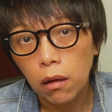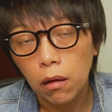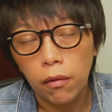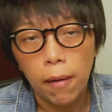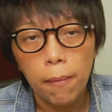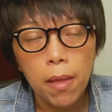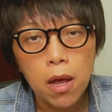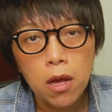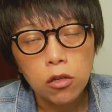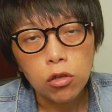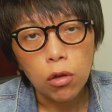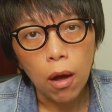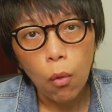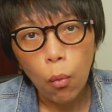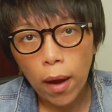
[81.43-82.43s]
Right,
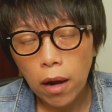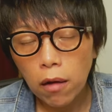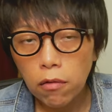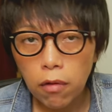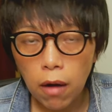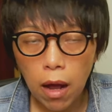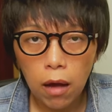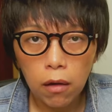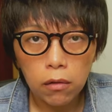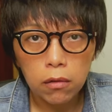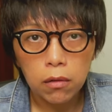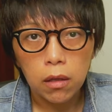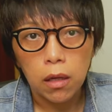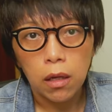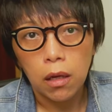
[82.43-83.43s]
so I went
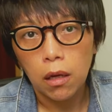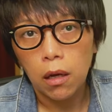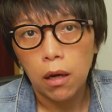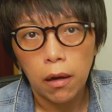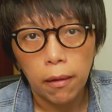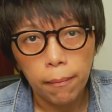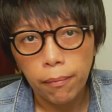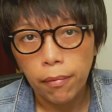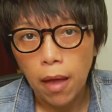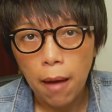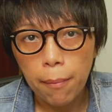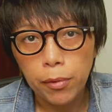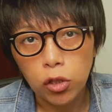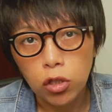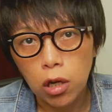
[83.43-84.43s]
around the
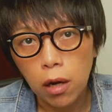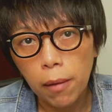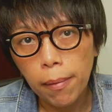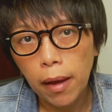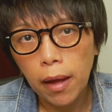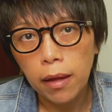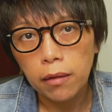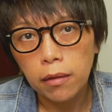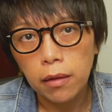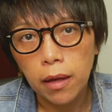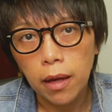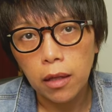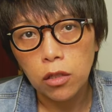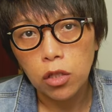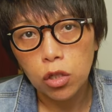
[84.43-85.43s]
Apple shop and
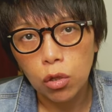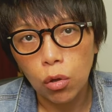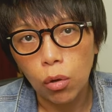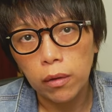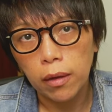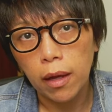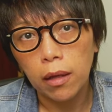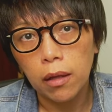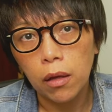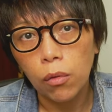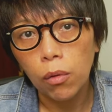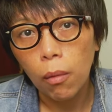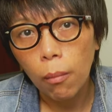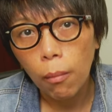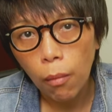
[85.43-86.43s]
then saw that there
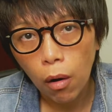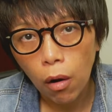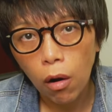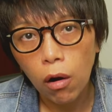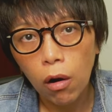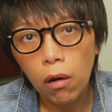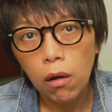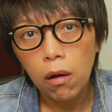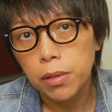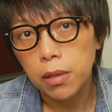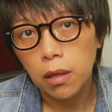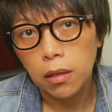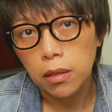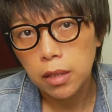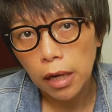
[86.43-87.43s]
were more
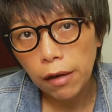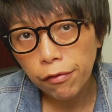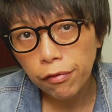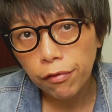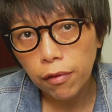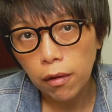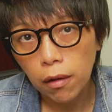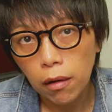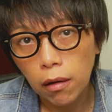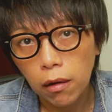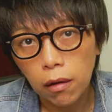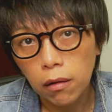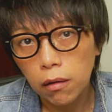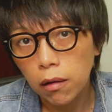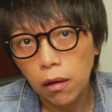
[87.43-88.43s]
stuff
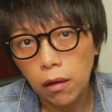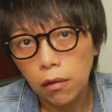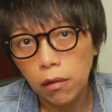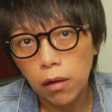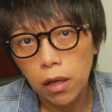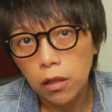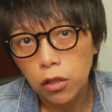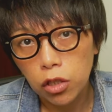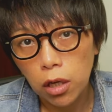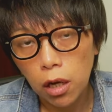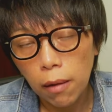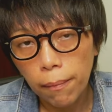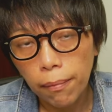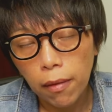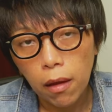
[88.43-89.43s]
in the
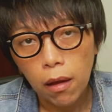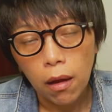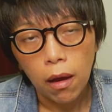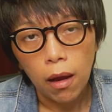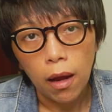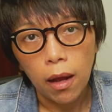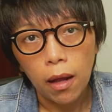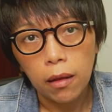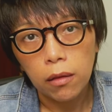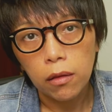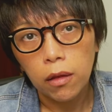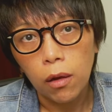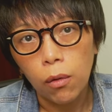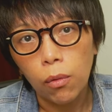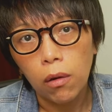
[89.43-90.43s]
shop,
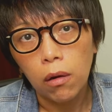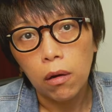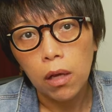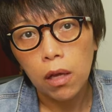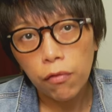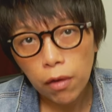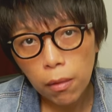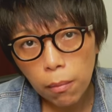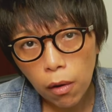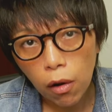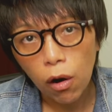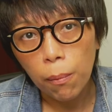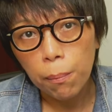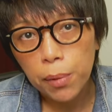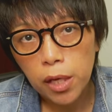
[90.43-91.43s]
and there were even
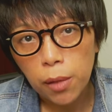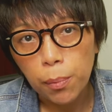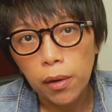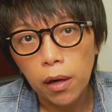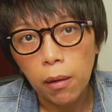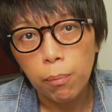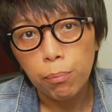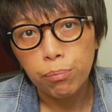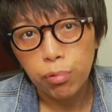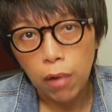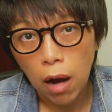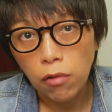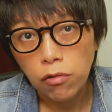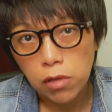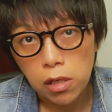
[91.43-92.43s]
more people
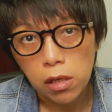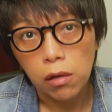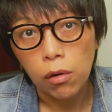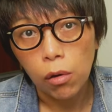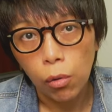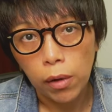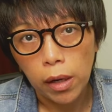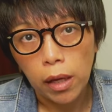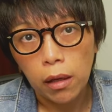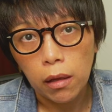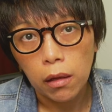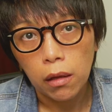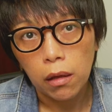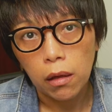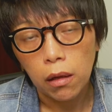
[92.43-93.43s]
browsing only.
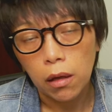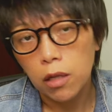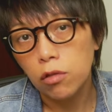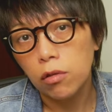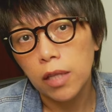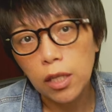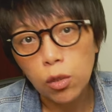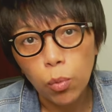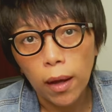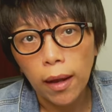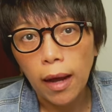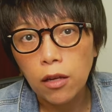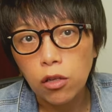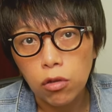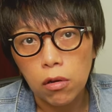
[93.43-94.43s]
Okay, so that's what
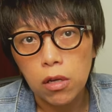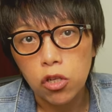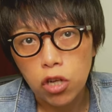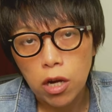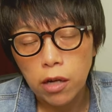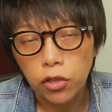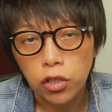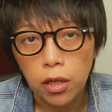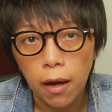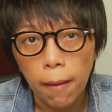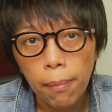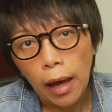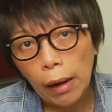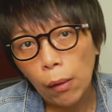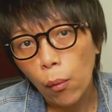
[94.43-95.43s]
I saw in Changsha.
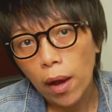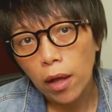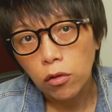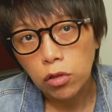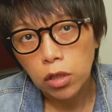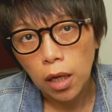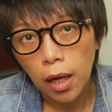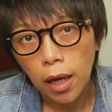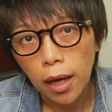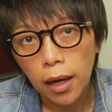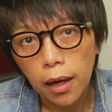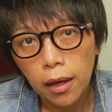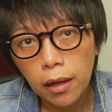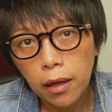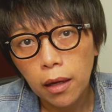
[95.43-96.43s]
And I went to
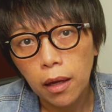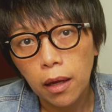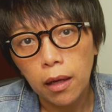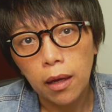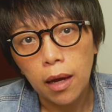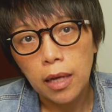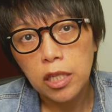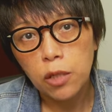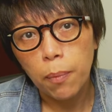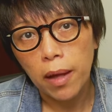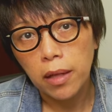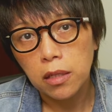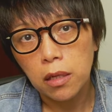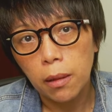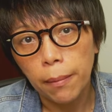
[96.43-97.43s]
Shanghai and I
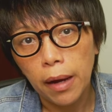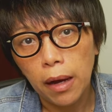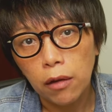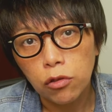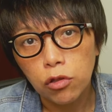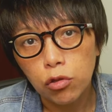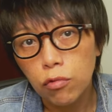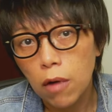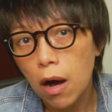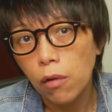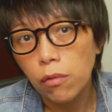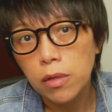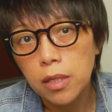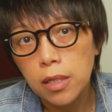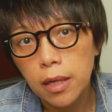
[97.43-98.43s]
spent about 2
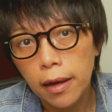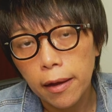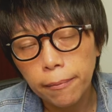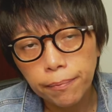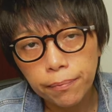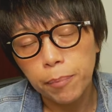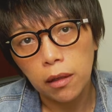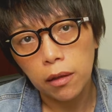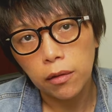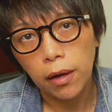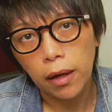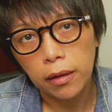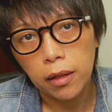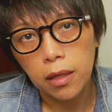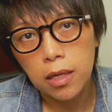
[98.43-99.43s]
hours there. You know,
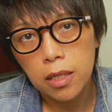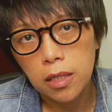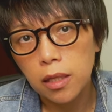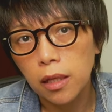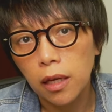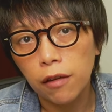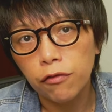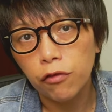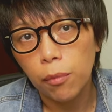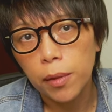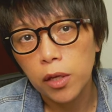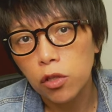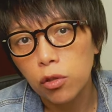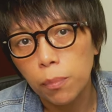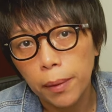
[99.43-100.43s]
I think it's enough for
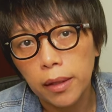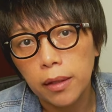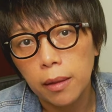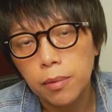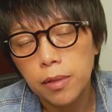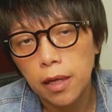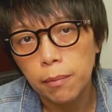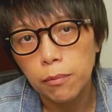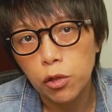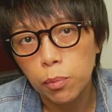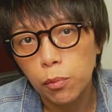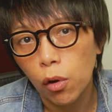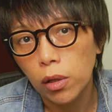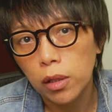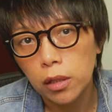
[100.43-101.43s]
me to pick up some
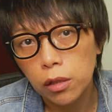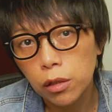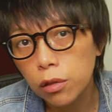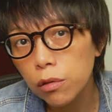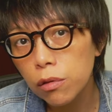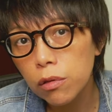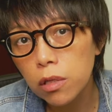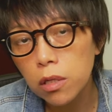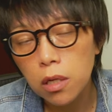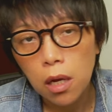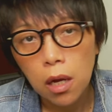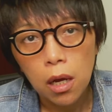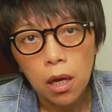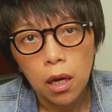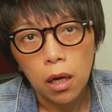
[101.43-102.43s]
small little clues,
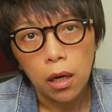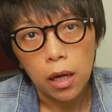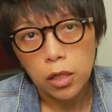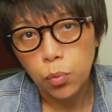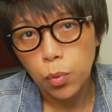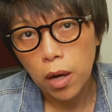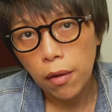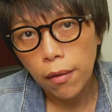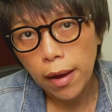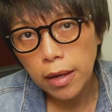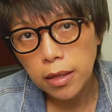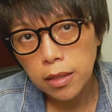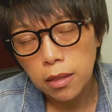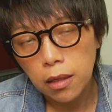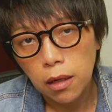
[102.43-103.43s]
as well
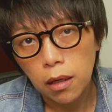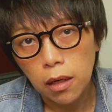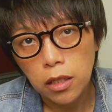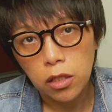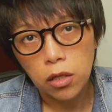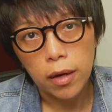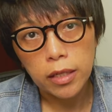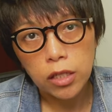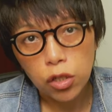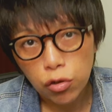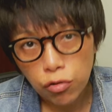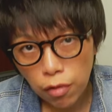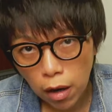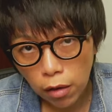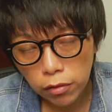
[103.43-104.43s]
as it's not as
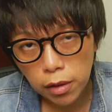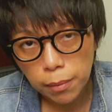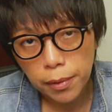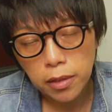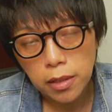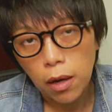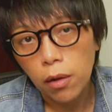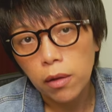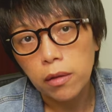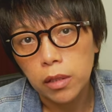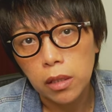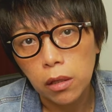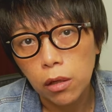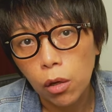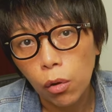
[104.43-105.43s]
crowded because I
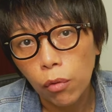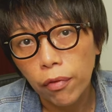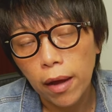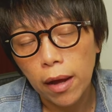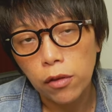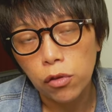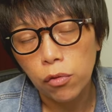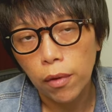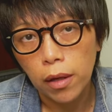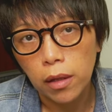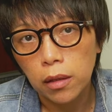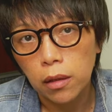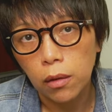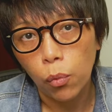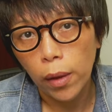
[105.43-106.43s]
didn't go there during
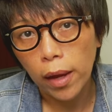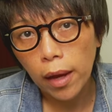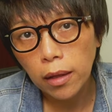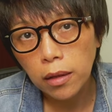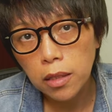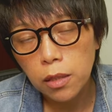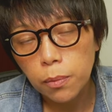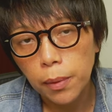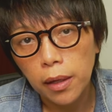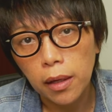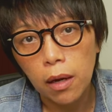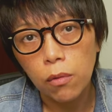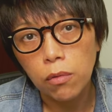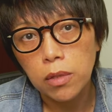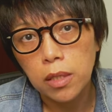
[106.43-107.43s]
the weekends, but
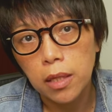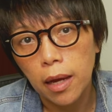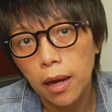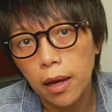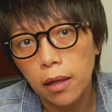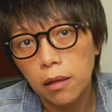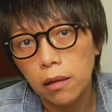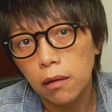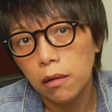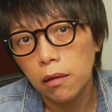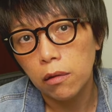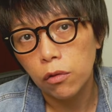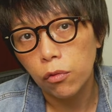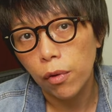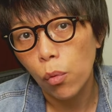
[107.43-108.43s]
I was there
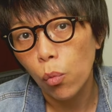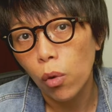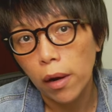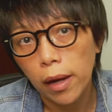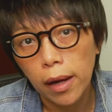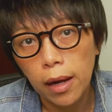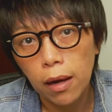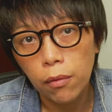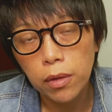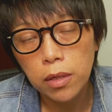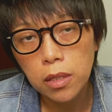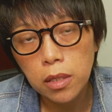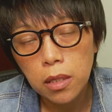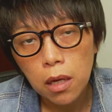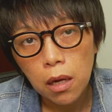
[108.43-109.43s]
during working
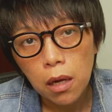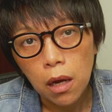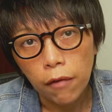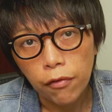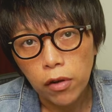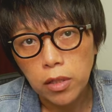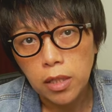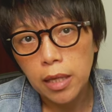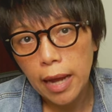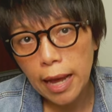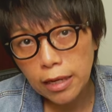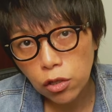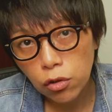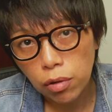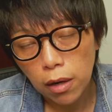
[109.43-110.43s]
hours. Of course,
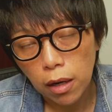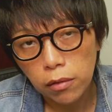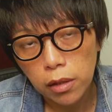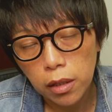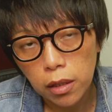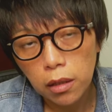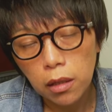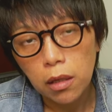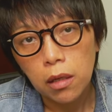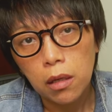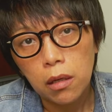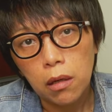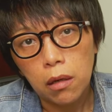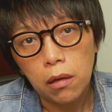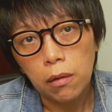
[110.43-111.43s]
less crowded,
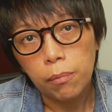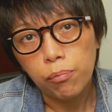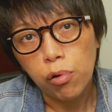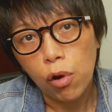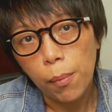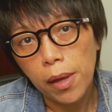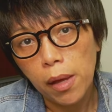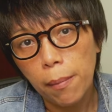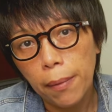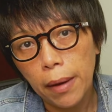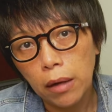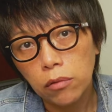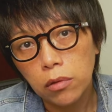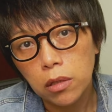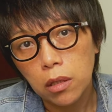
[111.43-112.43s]
probably
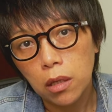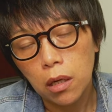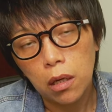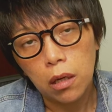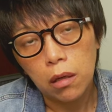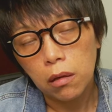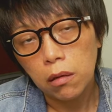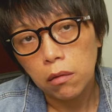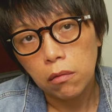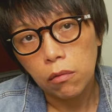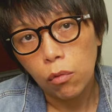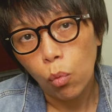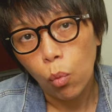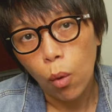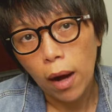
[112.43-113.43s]
about
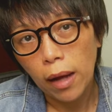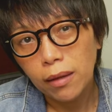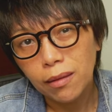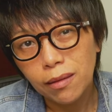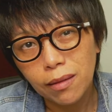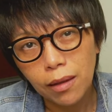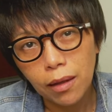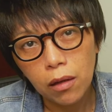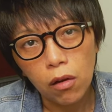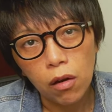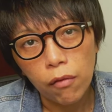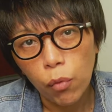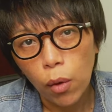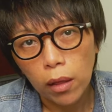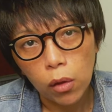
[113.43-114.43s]
one third
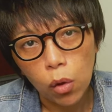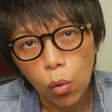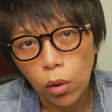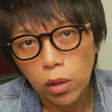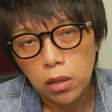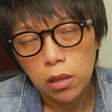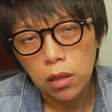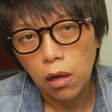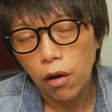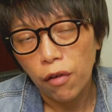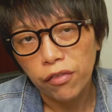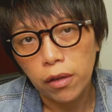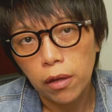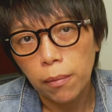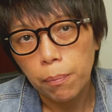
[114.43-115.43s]
or one quarter
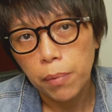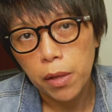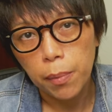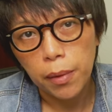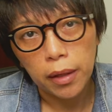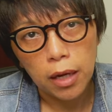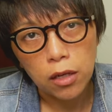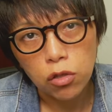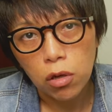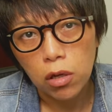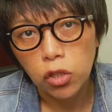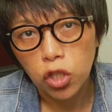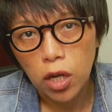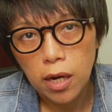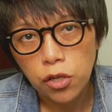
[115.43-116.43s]
of the people that I saw
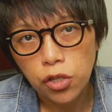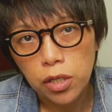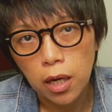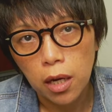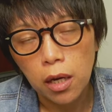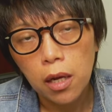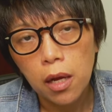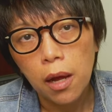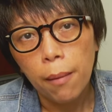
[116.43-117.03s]
in Changsha.